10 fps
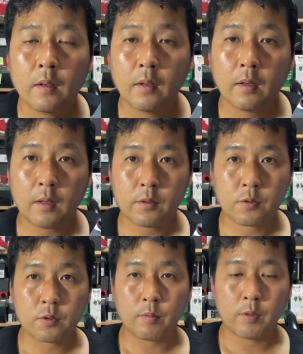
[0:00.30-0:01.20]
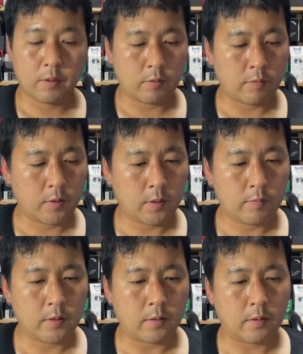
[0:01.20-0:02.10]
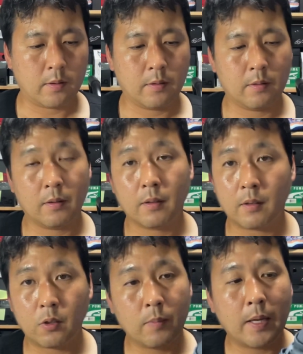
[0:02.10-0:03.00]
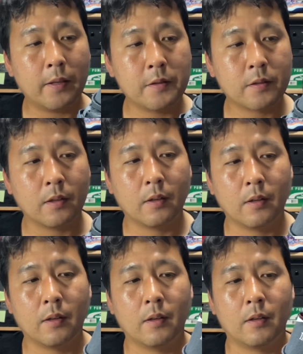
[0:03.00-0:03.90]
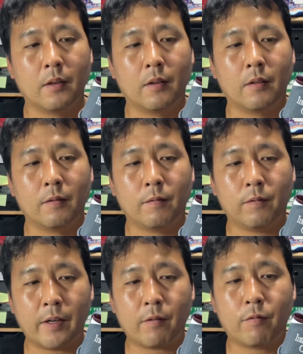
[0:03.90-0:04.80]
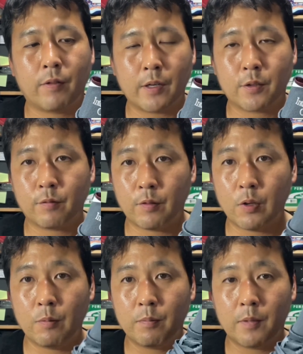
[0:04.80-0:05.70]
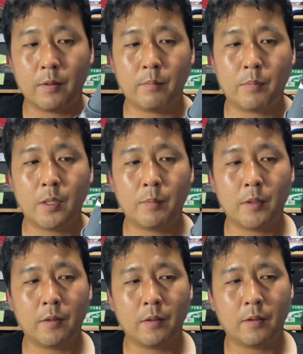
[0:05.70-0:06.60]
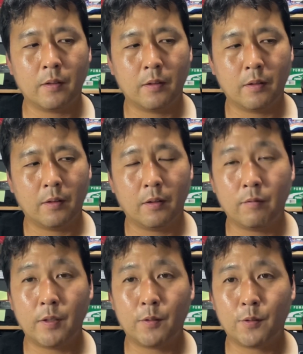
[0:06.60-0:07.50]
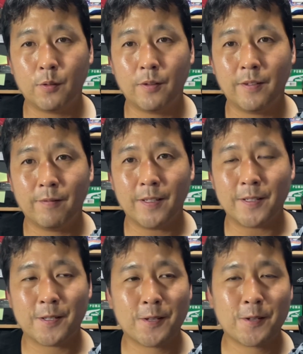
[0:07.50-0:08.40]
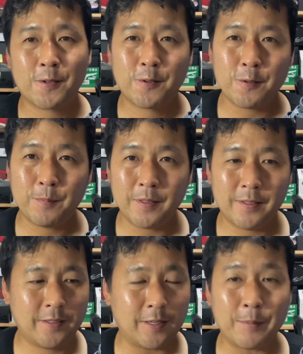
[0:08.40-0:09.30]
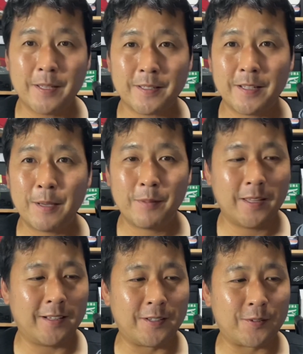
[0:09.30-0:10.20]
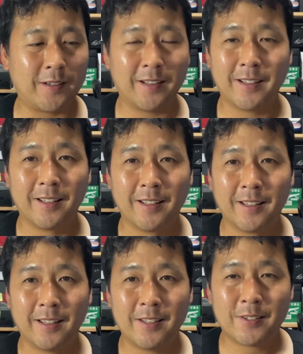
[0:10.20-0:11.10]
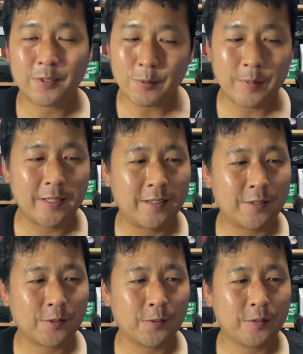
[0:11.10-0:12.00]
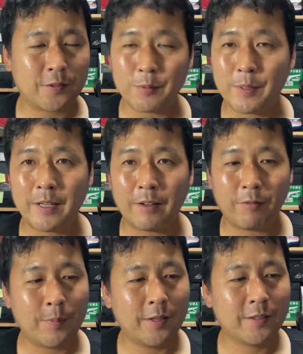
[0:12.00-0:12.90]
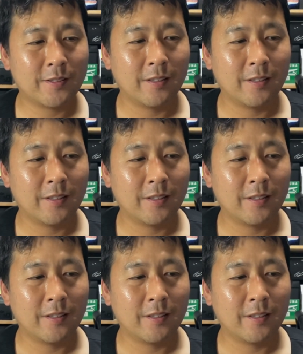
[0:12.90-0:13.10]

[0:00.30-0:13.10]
Hi, this is Shu with a review of the New Balance Fresh Foam BB V2. What a stupid, dumbass name that is, right? So many initials, so many alphabets.